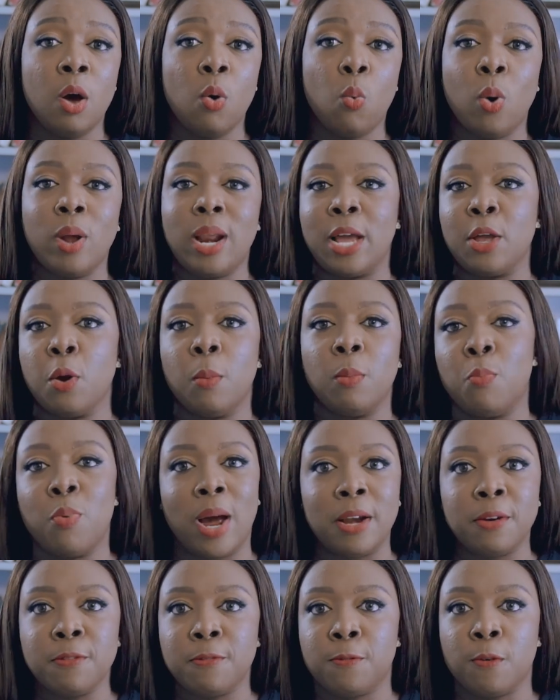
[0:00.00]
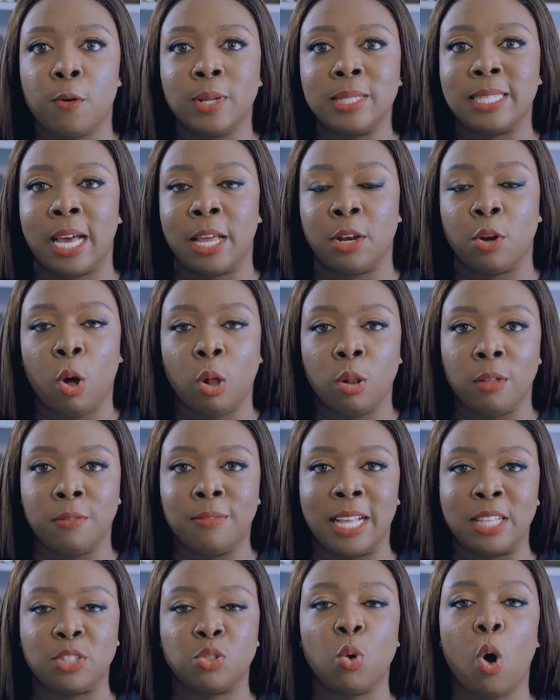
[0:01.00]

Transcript: what are your brand fonts and all of that.